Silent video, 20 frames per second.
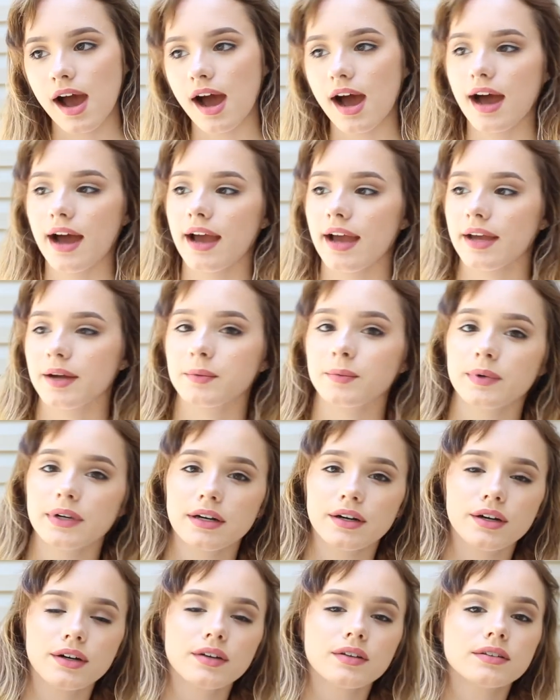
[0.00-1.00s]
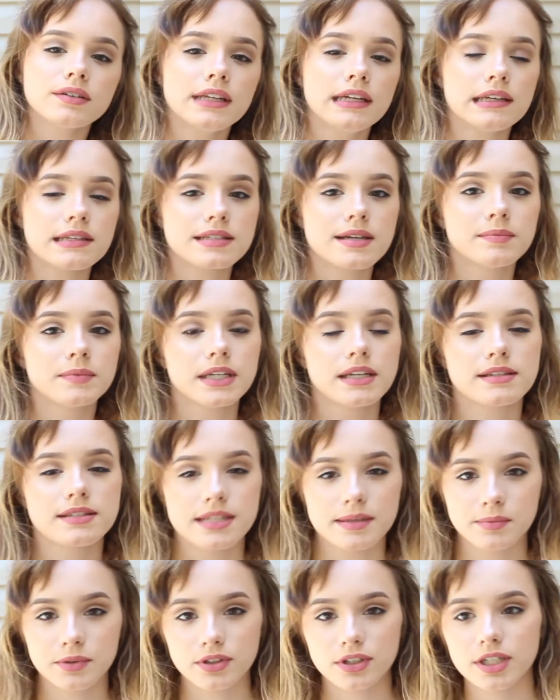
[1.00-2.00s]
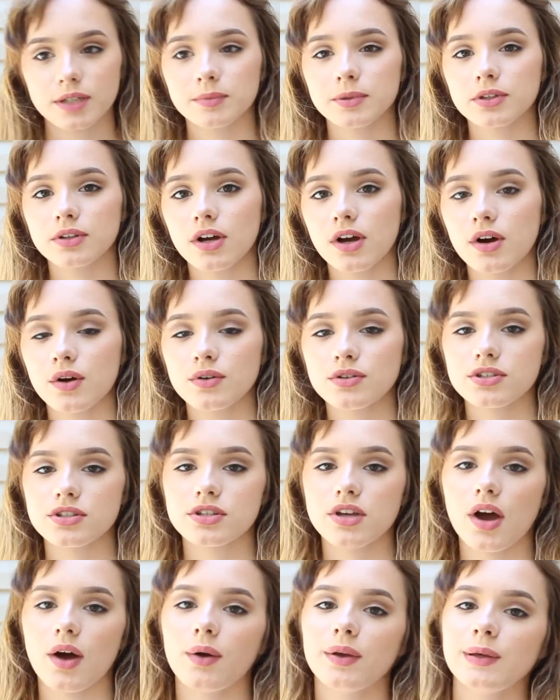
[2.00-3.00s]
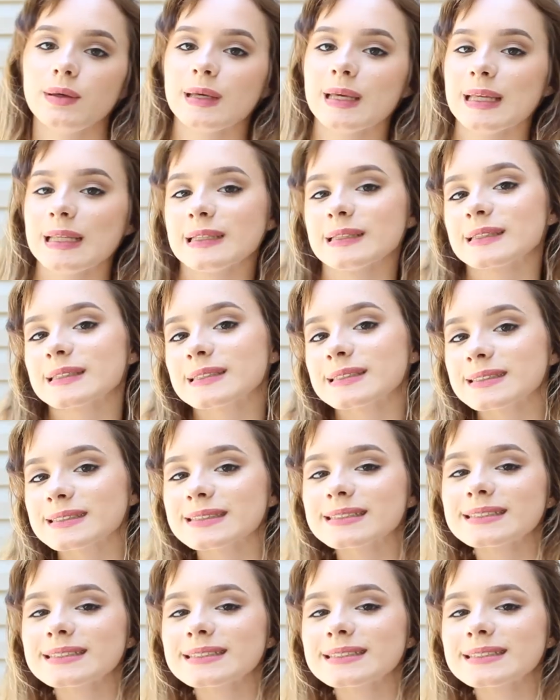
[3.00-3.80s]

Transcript: I will link something similar below so you can